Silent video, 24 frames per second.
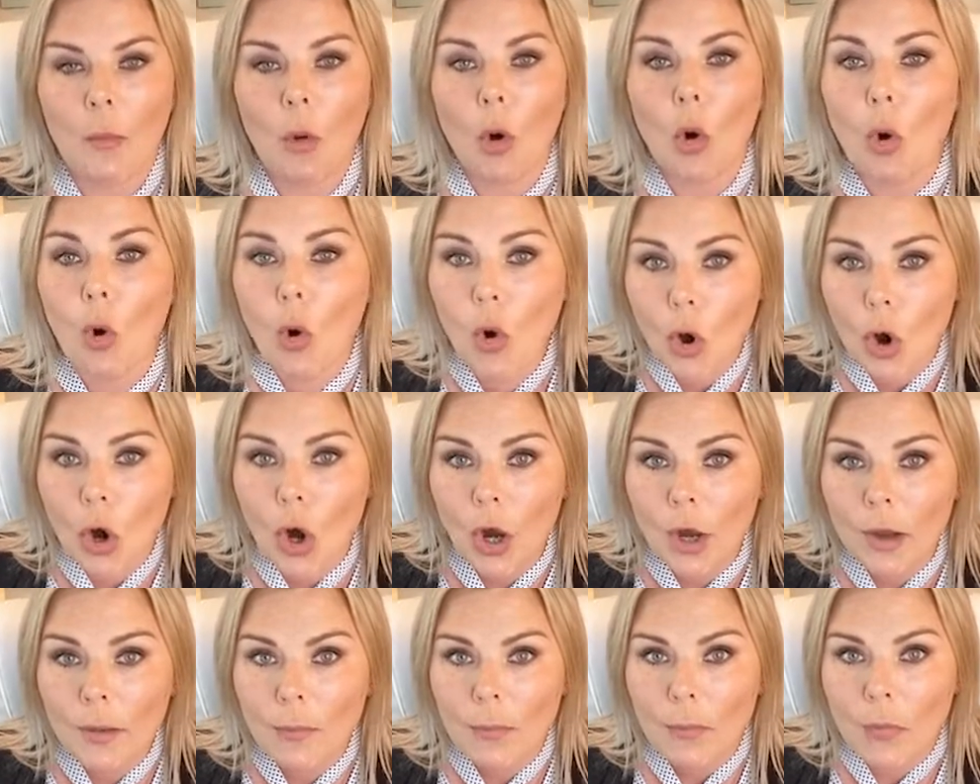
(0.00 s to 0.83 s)

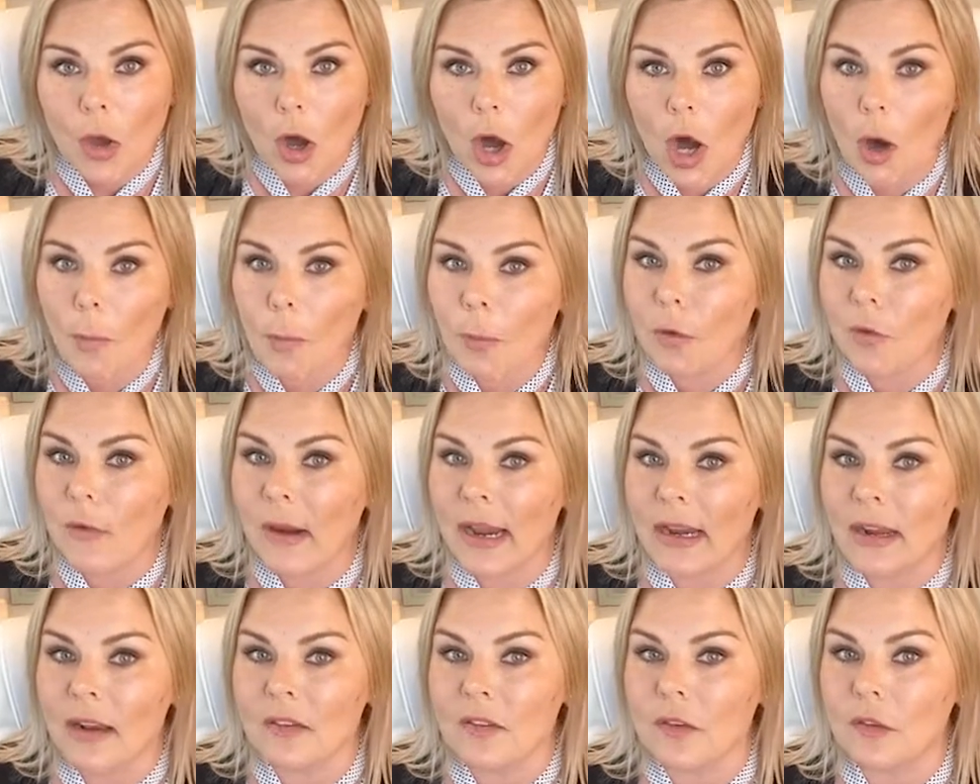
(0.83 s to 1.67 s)
or
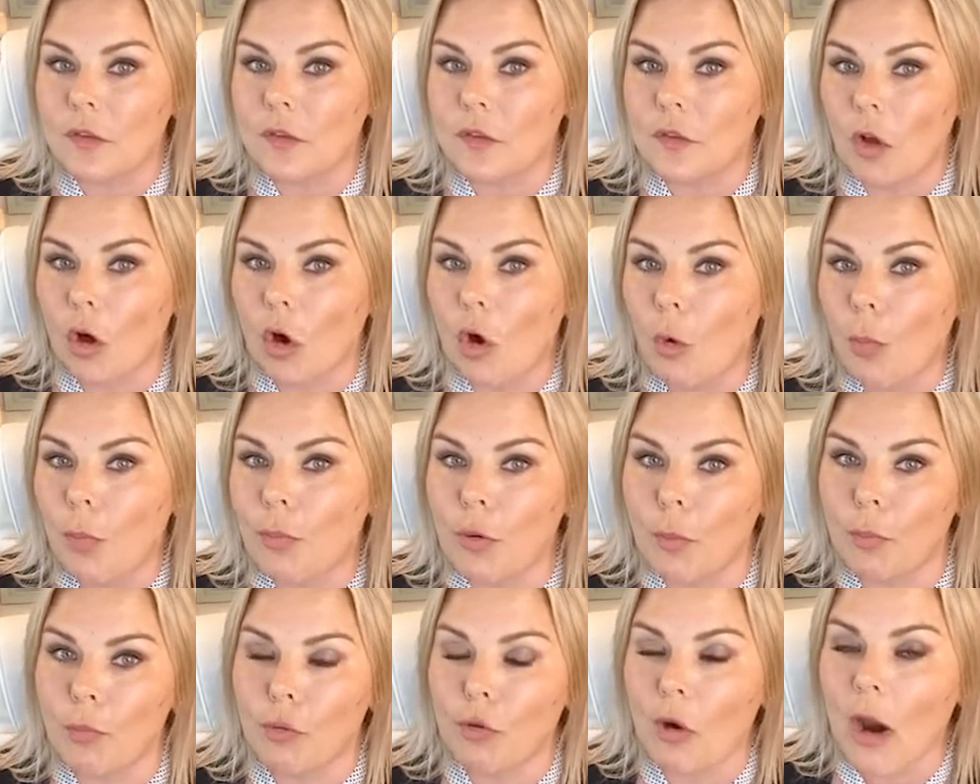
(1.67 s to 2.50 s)
operate as a sole
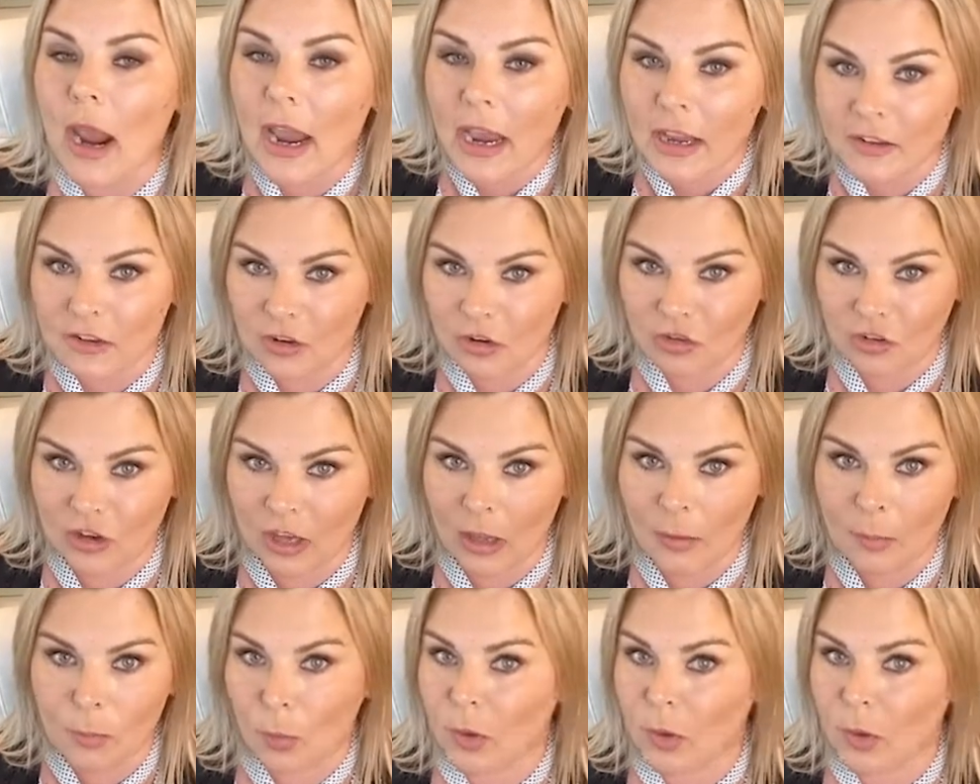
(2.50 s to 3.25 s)
proprietorship.